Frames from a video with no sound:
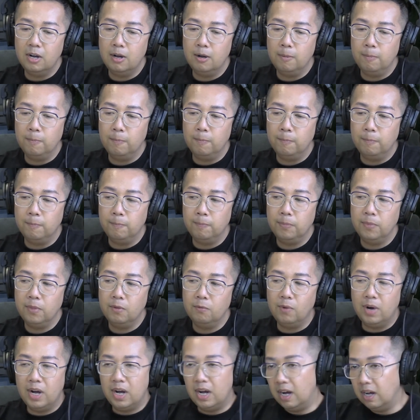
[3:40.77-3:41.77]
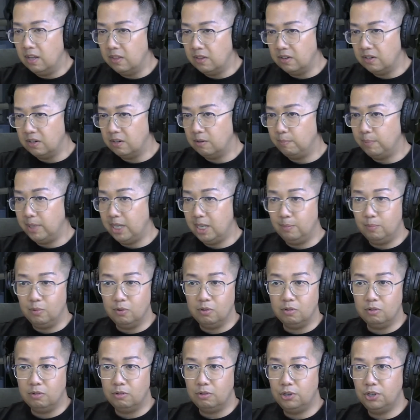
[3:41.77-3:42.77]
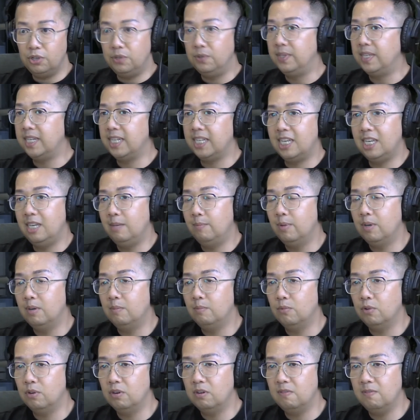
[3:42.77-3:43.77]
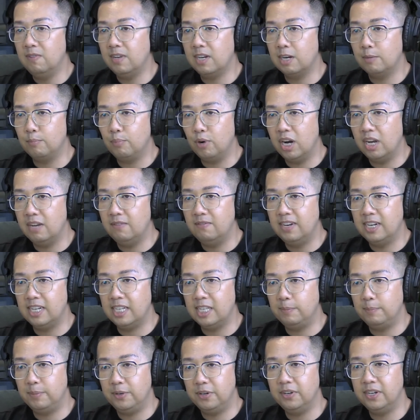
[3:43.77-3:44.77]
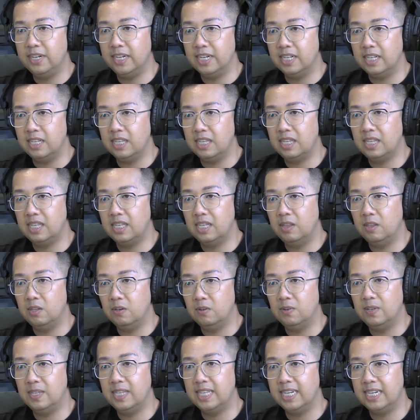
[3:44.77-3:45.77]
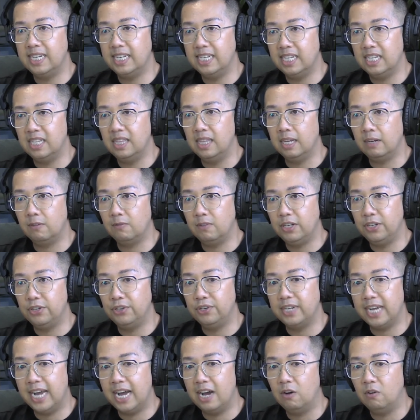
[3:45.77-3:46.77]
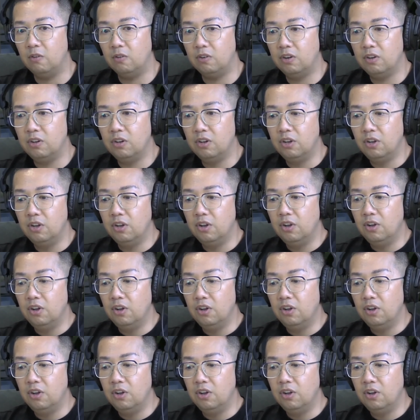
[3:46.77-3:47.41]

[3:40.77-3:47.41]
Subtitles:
while other people choose to keep it more of like a private experience, and those that did like reached out.